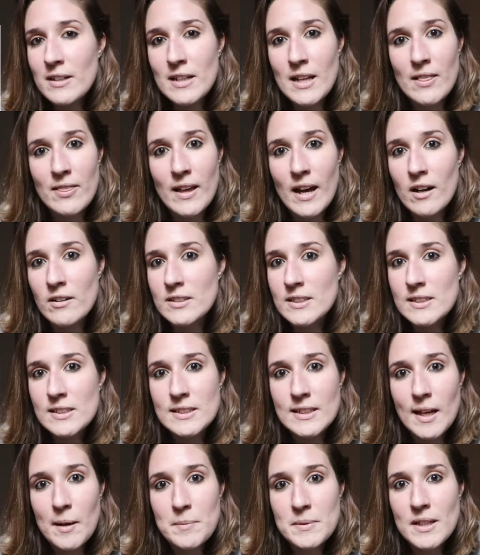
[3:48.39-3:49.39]
to 10,000
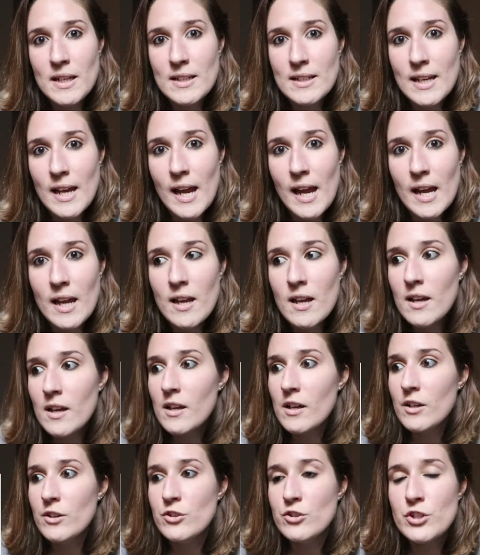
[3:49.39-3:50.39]
steps a day
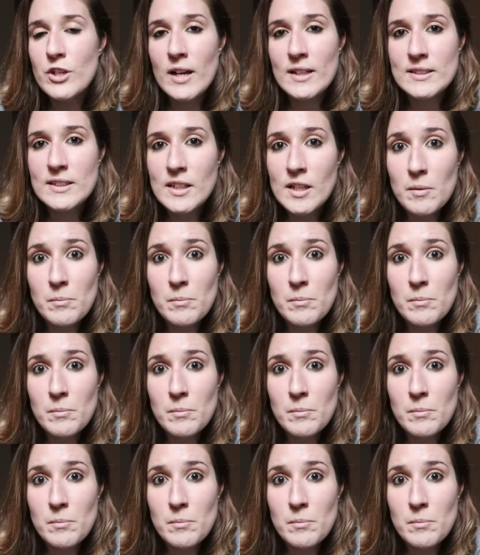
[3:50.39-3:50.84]
just